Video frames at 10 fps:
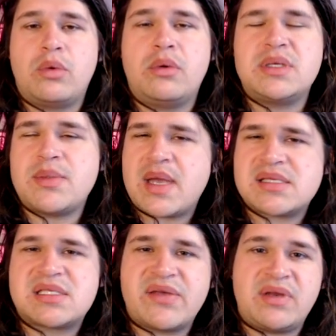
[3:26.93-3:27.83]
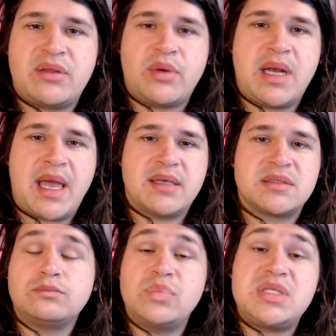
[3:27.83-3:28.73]
is about 73
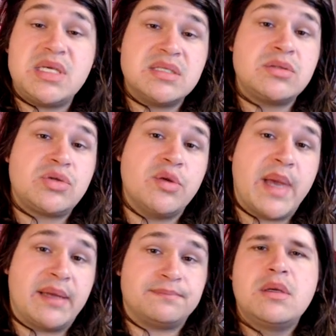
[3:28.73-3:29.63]
days, which isn't too bad.